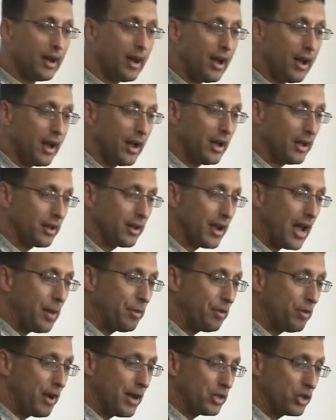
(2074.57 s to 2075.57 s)
Uh,
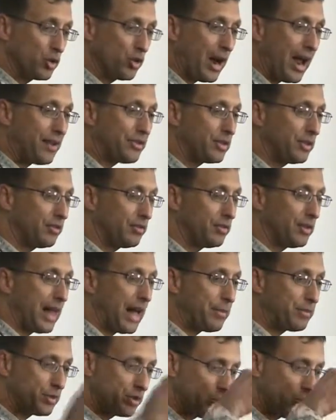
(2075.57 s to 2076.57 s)
compromised grafts and
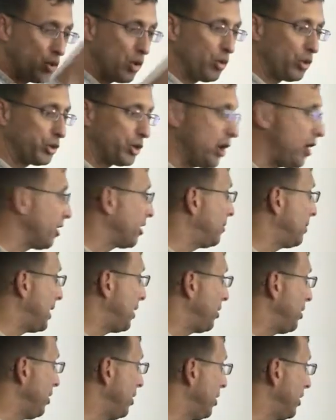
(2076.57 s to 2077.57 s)
flaps we will talk
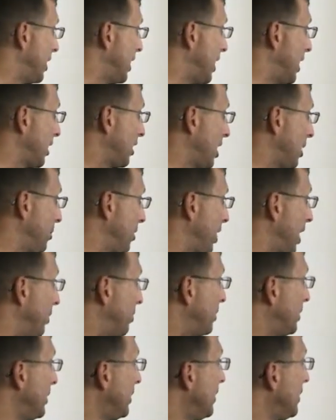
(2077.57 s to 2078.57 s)
about here uh, coming
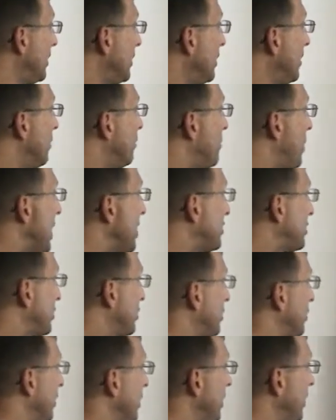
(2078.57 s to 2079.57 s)
up
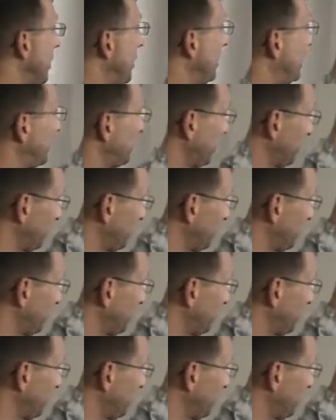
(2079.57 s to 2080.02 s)
basically,